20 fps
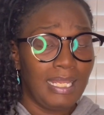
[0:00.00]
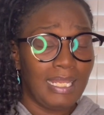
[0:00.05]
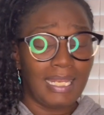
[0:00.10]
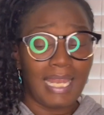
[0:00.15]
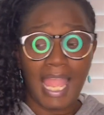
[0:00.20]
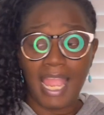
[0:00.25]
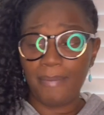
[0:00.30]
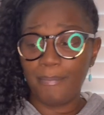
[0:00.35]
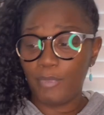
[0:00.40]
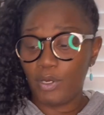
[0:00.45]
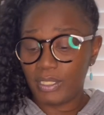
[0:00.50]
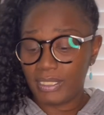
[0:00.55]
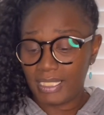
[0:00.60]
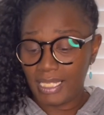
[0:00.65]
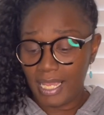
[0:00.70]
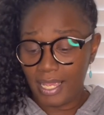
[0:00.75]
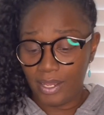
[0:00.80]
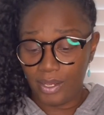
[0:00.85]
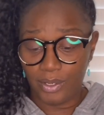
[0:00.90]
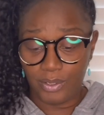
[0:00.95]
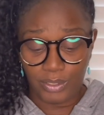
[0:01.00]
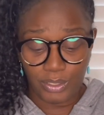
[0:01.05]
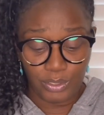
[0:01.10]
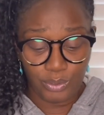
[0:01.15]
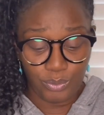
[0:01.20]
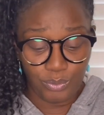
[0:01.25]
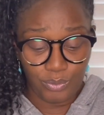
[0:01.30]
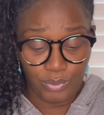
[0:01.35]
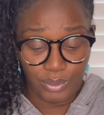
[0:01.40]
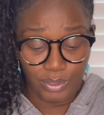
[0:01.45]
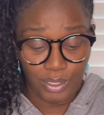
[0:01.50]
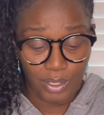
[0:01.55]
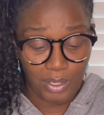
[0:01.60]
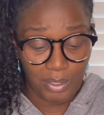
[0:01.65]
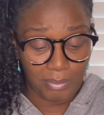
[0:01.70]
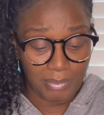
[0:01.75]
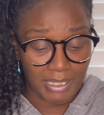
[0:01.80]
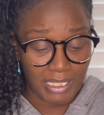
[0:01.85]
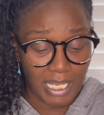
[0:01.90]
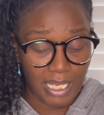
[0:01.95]
Like Martell, you know
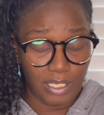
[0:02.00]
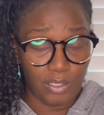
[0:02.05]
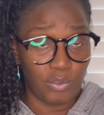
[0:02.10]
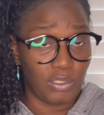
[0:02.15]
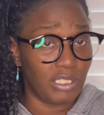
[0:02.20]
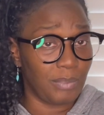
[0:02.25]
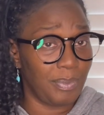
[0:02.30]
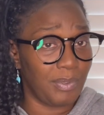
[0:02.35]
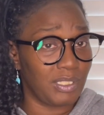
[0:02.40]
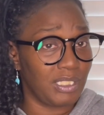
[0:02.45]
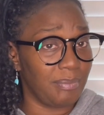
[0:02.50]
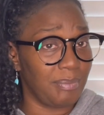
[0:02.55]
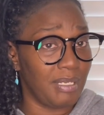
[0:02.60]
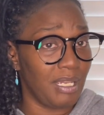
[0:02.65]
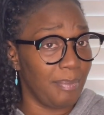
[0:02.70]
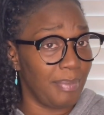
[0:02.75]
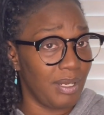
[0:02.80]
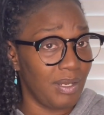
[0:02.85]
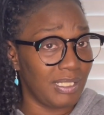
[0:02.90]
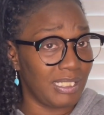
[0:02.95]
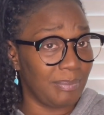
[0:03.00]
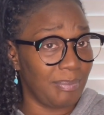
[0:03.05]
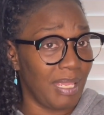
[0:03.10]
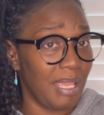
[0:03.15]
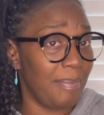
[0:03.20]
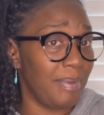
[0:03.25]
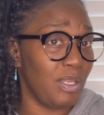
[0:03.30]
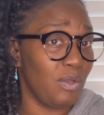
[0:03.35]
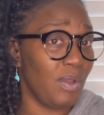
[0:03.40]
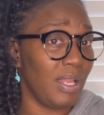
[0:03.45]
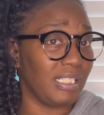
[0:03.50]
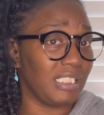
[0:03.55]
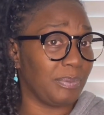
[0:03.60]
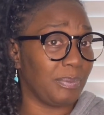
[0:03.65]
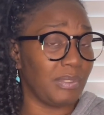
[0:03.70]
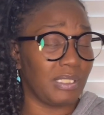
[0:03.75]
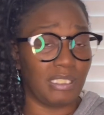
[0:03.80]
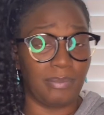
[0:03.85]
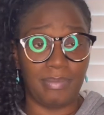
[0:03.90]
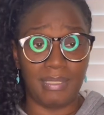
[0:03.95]
what I'm saying? You're supposed to be a boss, baby. You ain't
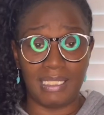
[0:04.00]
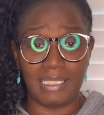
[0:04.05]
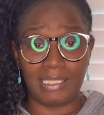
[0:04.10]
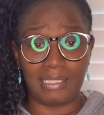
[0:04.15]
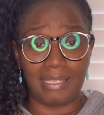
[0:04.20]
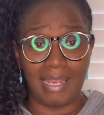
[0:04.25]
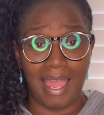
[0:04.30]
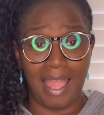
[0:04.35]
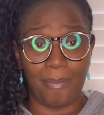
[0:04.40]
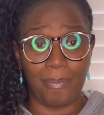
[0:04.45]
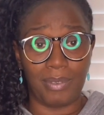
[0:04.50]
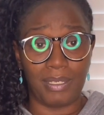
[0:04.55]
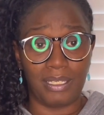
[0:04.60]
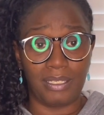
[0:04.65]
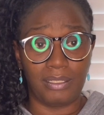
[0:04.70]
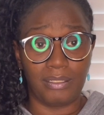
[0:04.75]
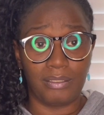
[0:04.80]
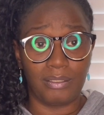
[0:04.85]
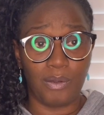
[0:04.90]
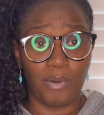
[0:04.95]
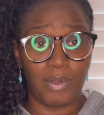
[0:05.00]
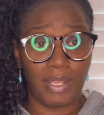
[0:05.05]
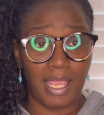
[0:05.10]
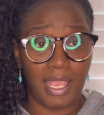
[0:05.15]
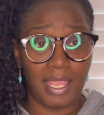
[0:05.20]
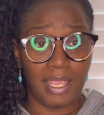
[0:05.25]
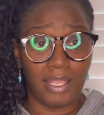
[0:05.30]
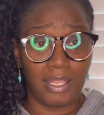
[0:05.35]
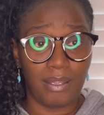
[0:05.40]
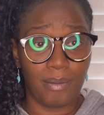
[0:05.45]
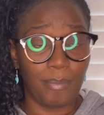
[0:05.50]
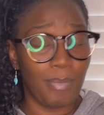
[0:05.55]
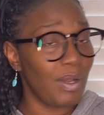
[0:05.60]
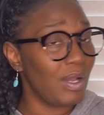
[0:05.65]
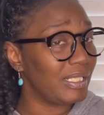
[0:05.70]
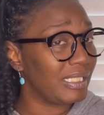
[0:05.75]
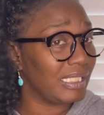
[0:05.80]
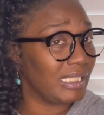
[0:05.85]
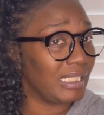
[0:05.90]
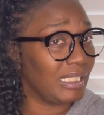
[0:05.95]
supposed to be this sloppy, okay?
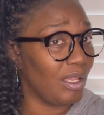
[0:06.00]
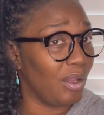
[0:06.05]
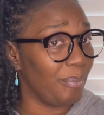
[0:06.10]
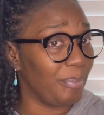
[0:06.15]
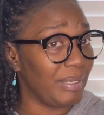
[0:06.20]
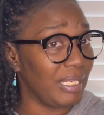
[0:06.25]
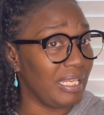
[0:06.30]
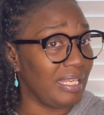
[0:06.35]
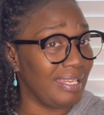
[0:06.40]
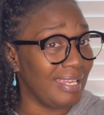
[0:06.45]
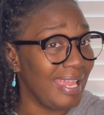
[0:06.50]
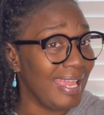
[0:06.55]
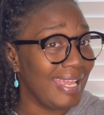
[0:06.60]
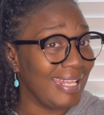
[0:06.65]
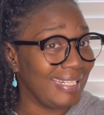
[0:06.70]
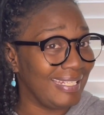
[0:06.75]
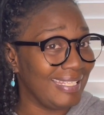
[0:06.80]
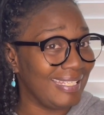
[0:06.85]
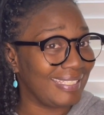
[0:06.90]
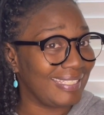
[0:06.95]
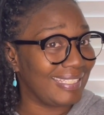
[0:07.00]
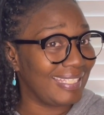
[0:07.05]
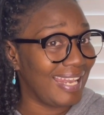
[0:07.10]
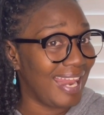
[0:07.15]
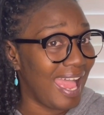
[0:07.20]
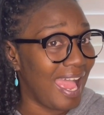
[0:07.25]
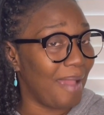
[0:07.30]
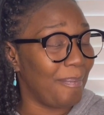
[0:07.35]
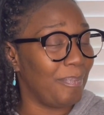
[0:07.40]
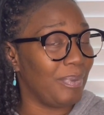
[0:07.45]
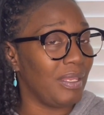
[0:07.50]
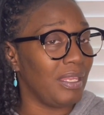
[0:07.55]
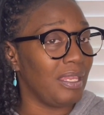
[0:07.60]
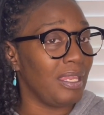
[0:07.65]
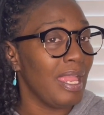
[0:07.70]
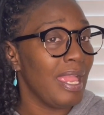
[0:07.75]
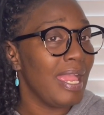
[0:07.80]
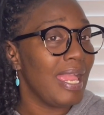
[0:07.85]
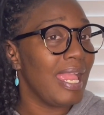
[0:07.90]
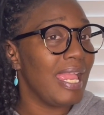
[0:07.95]
Bosses don't be this
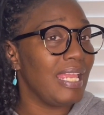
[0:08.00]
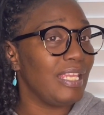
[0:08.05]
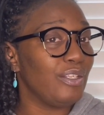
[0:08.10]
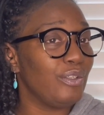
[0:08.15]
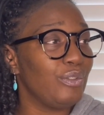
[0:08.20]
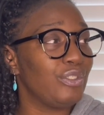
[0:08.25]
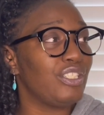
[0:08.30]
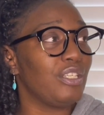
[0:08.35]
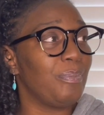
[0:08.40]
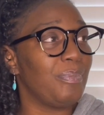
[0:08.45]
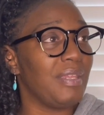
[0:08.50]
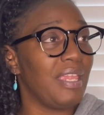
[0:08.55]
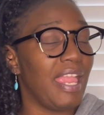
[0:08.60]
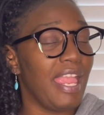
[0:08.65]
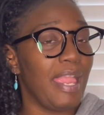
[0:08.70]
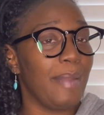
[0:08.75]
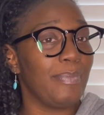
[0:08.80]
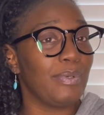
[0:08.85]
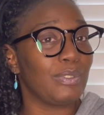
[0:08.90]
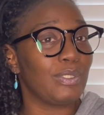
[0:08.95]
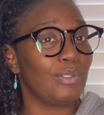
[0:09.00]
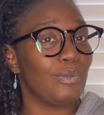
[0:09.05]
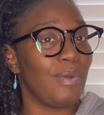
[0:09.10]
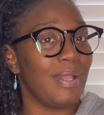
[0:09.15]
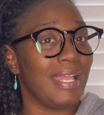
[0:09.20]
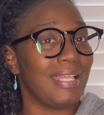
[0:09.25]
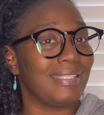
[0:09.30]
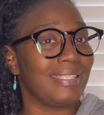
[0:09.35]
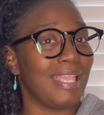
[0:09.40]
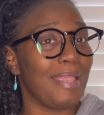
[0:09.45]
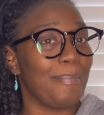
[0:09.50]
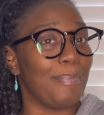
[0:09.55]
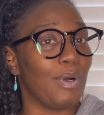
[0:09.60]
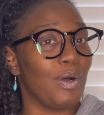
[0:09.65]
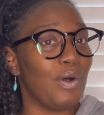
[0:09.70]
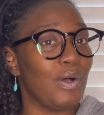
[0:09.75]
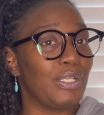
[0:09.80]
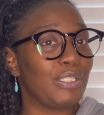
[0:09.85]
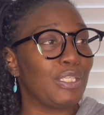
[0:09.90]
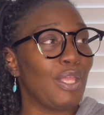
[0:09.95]
sloppy. And you should be able to, as a
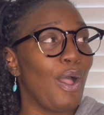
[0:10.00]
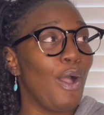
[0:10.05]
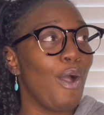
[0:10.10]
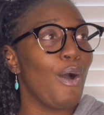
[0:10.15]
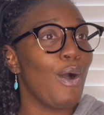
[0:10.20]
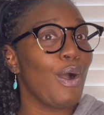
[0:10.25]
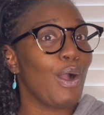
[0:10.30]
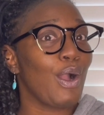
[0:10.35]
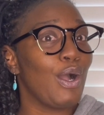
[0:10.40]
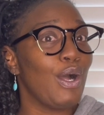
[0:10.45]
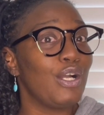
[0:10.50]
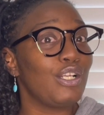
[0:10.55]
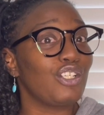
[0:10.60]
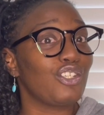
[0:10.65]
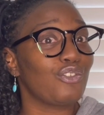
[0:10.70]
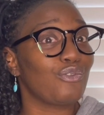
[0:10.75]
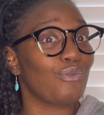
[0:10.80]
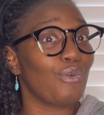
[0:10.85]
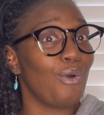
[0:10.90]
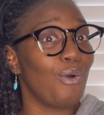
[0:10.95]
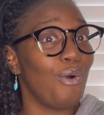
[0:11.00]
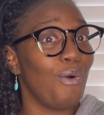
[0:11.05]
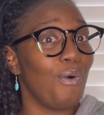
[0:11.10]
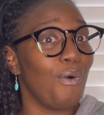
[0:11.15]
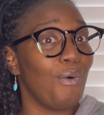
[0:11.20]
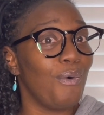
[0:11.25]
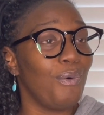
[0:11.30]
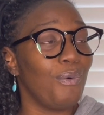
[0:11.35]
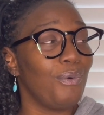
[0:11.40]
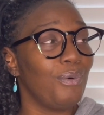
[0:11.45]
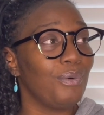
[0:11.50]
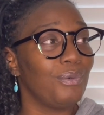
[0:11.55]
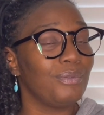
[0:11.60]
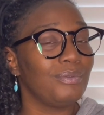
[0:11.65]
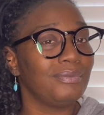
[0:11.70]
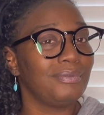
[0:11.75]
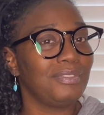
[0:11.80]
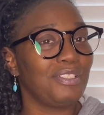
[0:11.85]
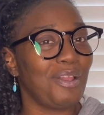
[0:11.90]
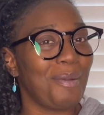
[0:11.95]
boss, control
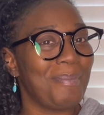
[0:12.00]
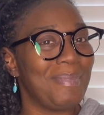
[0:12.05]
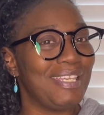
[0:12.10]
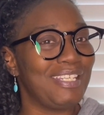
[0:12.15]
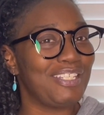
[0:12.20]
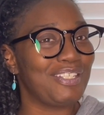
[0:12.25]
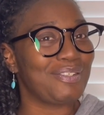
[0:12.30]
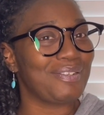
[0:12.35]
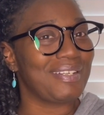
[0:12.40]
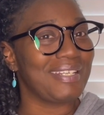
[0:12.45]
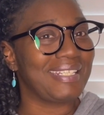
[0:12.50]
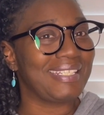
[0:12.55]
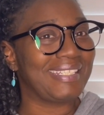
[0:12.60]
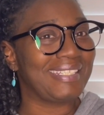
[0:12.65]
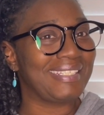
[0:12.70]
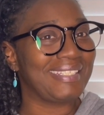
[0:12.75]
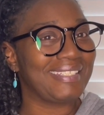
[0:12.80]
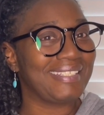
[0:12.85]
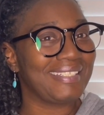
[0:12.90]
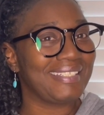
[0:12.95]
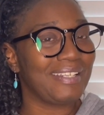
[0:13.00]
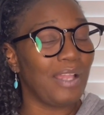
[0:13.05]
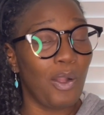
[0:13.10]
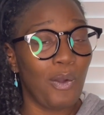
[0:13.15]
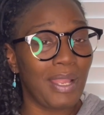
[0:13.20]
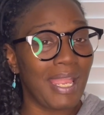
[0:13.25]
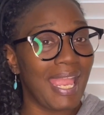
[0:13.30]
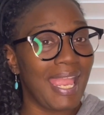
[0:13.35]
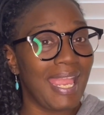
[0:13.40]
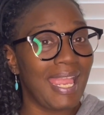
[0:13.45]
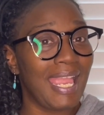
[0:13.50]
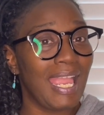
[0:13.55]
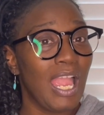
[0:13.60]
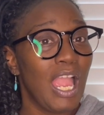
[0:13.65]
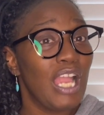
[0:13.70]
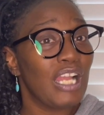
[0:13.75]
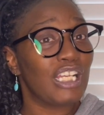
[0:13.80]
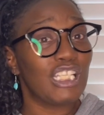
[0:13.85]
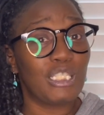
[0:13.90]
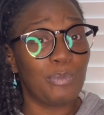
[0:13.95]
your mistress, okay?
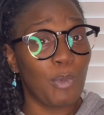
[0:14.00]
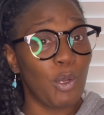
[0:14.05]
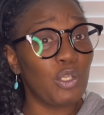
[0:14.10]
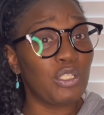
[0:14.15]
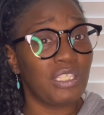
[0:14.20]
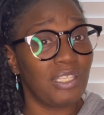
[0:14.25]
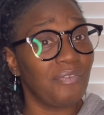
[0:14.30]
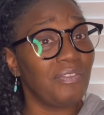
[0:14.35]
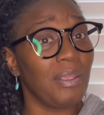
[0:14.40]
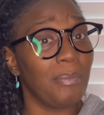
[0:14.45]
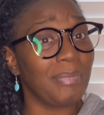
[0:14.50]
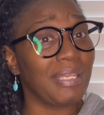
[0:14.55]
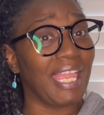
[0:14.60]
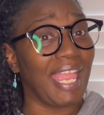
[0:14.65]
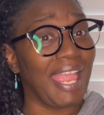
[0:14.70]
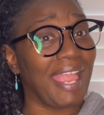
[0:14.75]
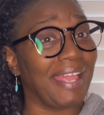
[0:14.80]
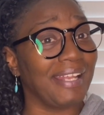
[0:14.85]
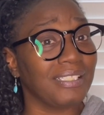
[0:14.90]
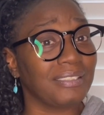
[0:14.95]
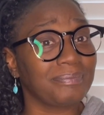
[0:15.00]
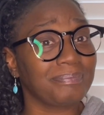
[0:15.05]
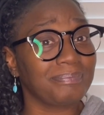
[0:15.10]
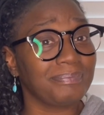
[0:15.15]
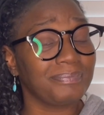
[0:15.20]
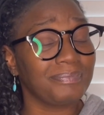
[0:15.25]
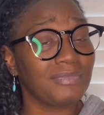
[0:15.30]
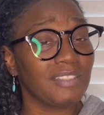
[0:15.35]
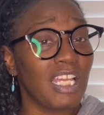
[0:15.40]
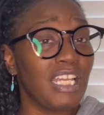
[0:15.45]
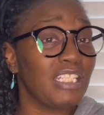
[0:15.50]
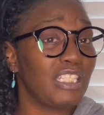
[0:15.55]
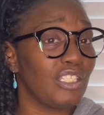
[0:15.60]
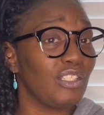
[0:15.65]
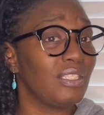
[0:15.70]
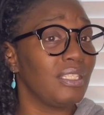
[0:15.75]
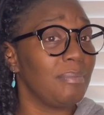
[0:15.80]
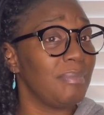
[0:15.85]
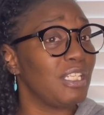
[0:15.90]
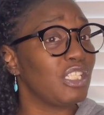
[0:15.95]
Because most of them can,
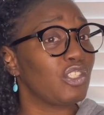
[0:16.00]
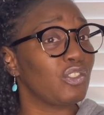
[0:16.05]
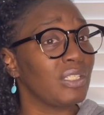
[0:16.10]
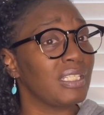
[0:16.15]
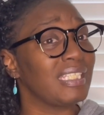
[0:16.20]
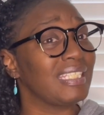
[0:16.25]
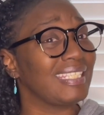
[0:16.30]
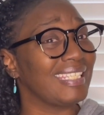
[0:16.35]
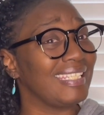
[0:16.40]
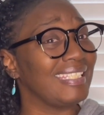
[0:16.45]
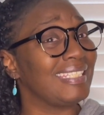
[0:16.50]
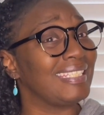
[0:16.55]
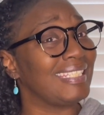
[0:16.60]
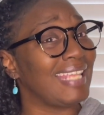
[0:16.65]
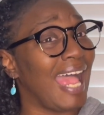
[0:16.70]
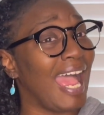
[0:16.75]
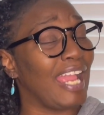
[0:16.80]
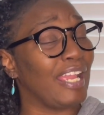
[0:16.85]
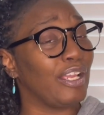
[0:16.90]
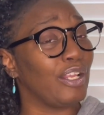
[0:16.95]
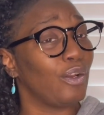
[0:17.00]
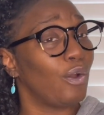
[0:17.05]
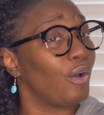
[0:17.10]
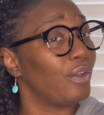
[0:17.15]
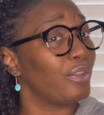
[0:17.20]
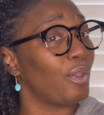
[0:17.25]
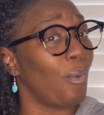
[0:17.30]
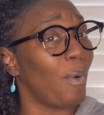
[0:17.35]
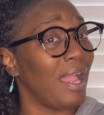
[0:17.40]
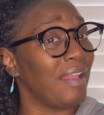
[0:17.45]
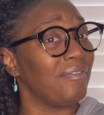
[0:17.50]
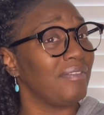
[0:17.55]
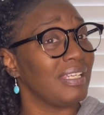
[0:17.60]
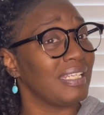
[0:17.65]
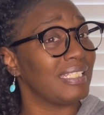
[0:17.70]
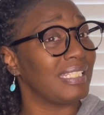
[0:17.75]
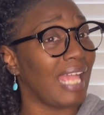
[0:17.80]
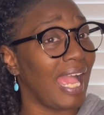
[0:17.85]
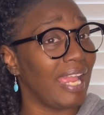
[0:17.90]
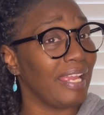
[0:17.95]
until the mistress gets tired or the wife
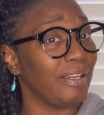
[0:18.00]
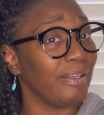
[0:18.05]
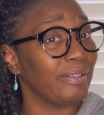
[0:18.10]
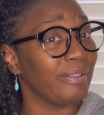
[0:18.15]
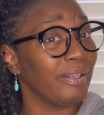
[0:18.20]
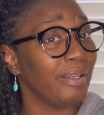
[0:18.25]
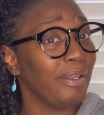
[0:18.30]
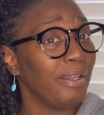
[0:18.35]
gets tired.